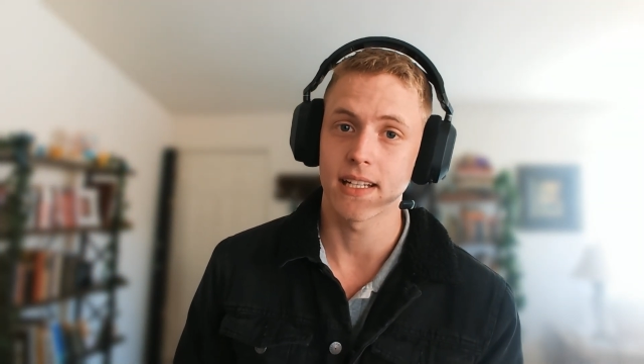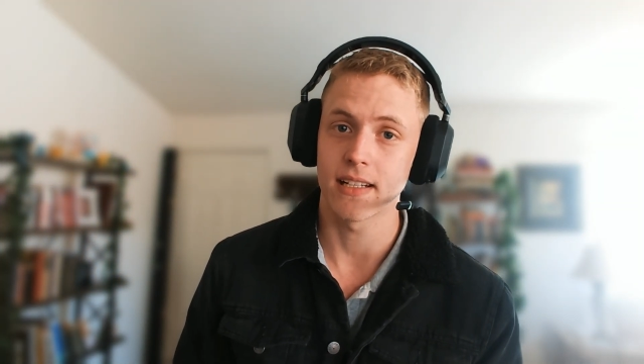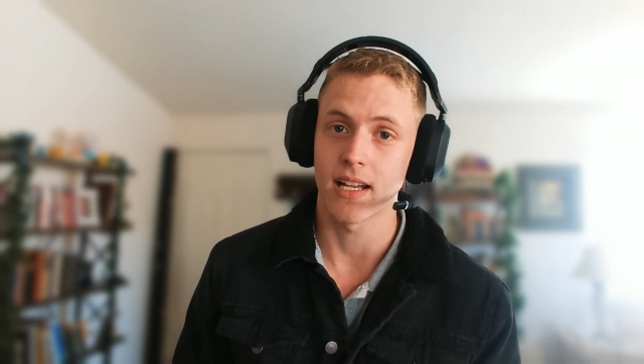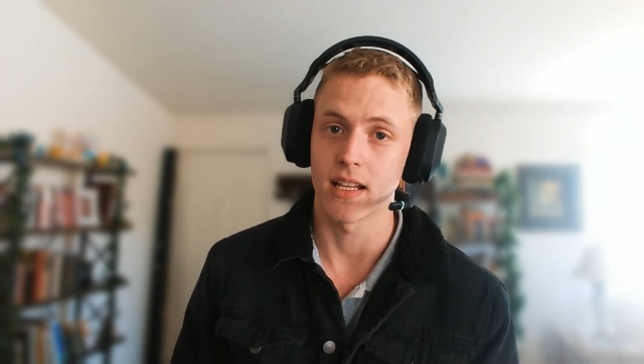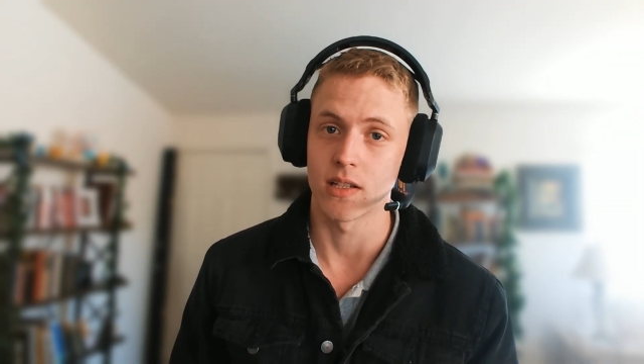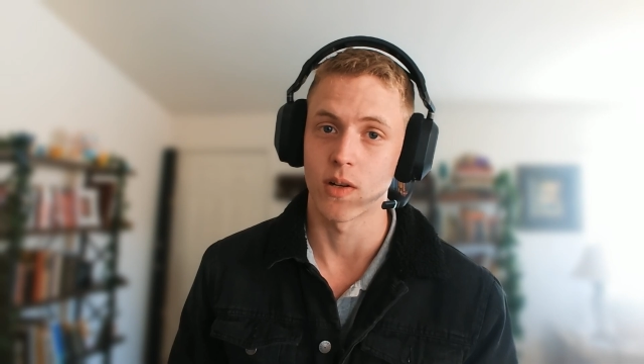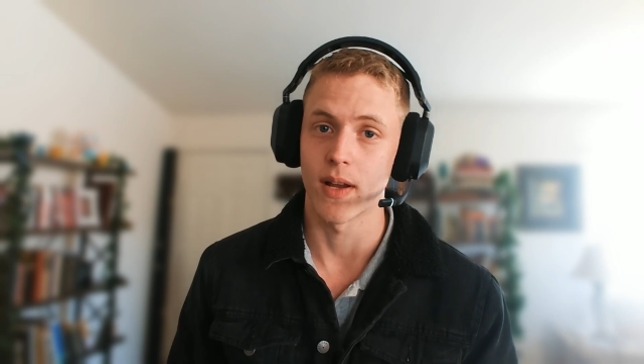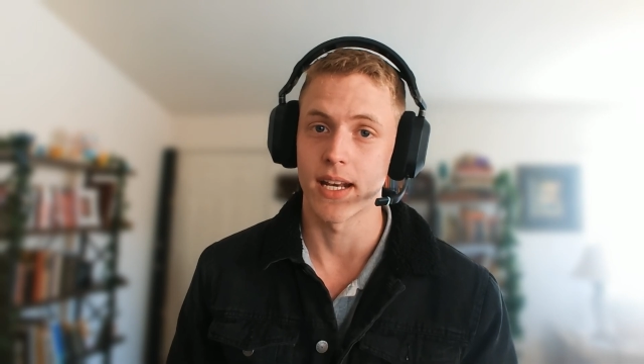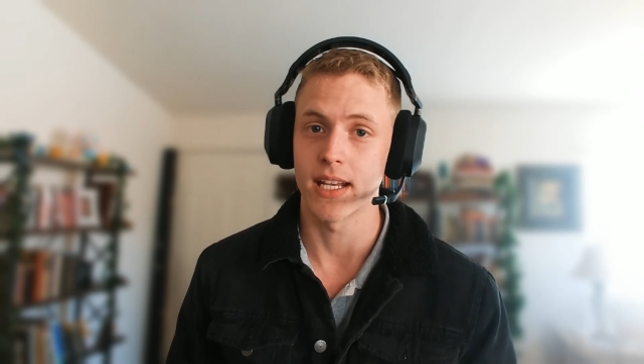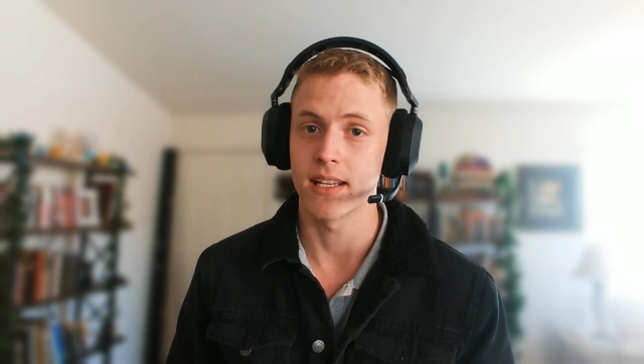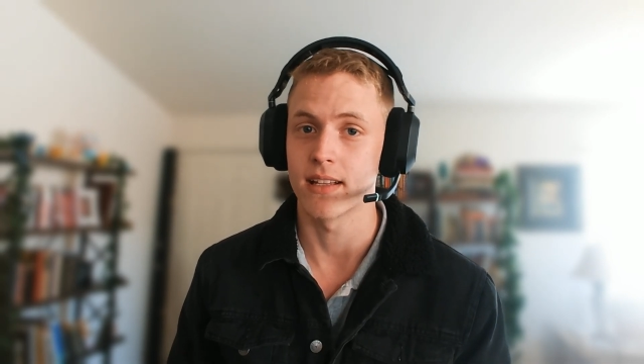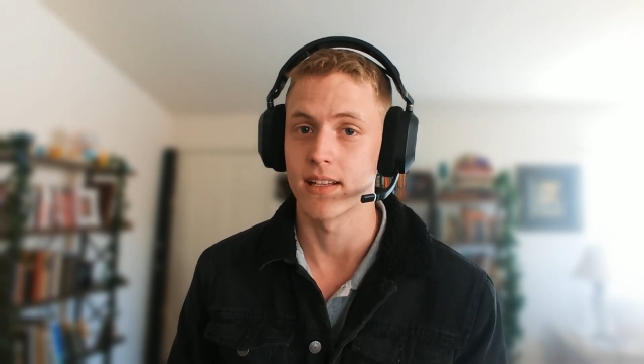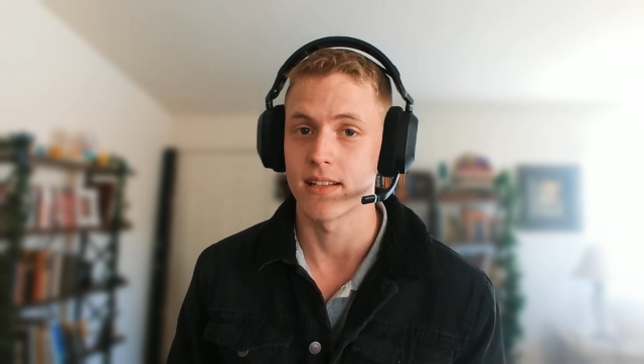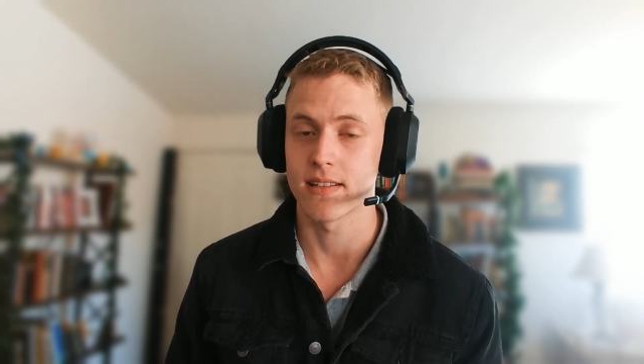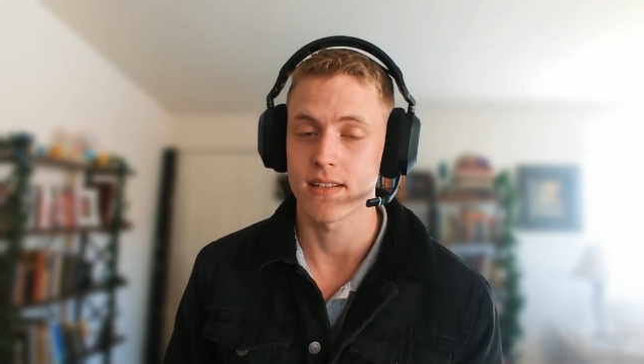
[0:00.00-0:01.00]
color grading,
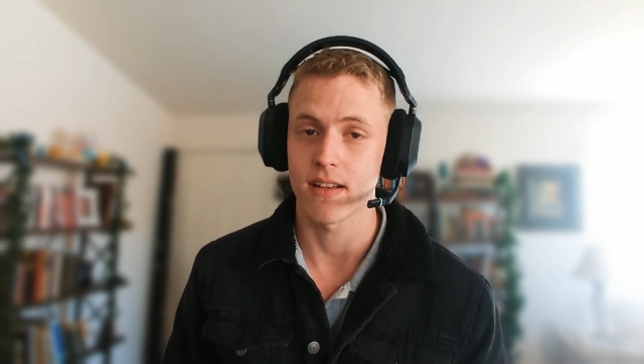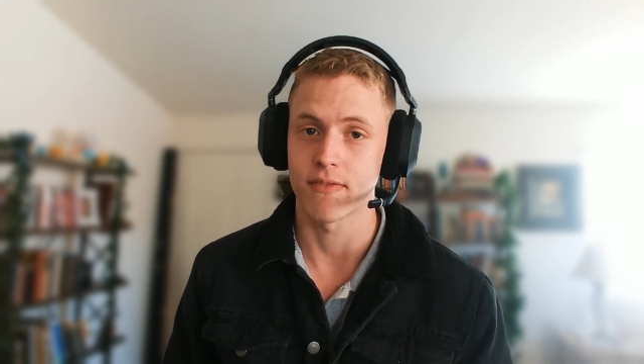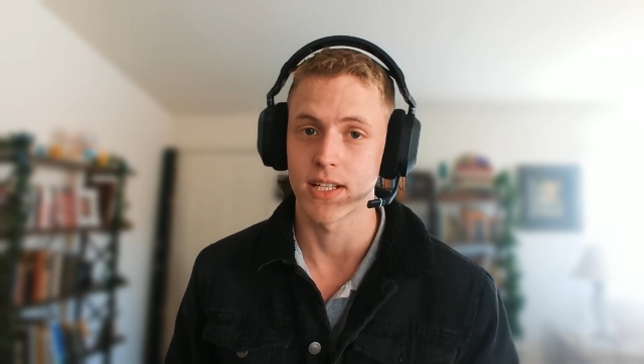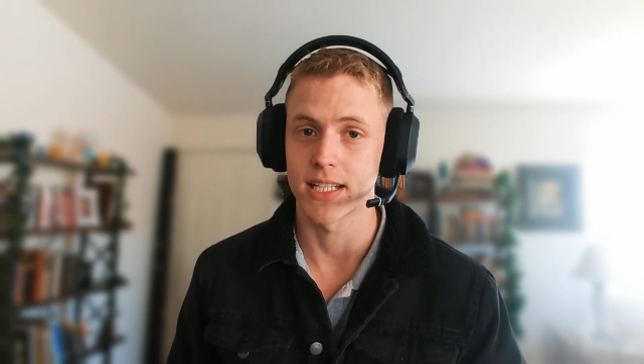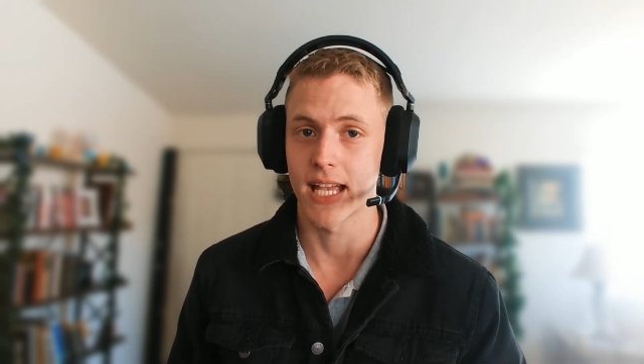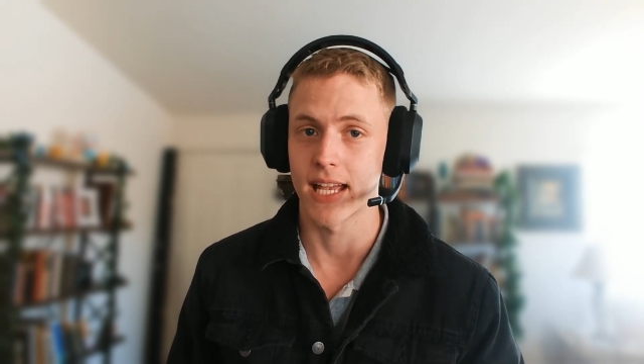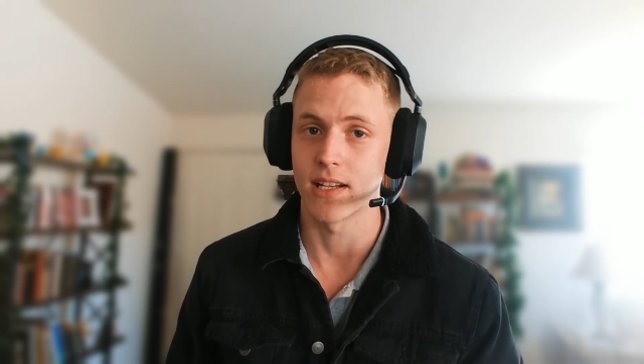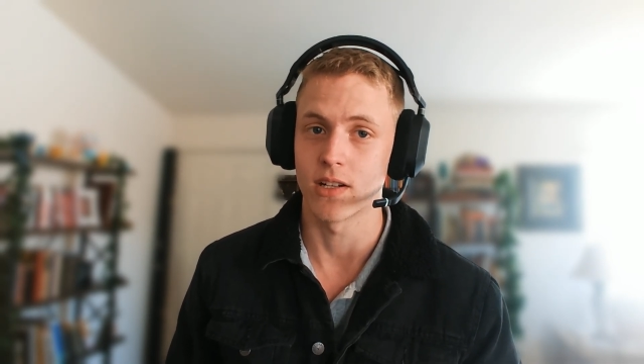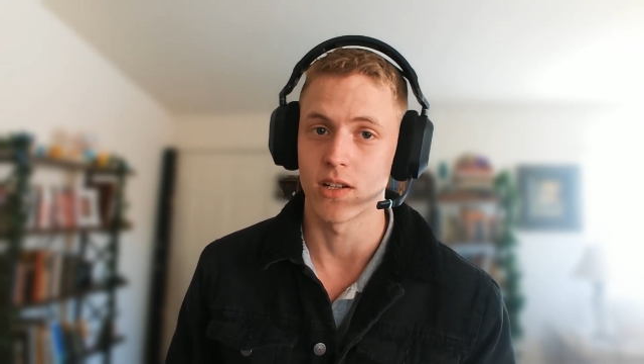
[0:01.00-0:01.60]
stuff like that.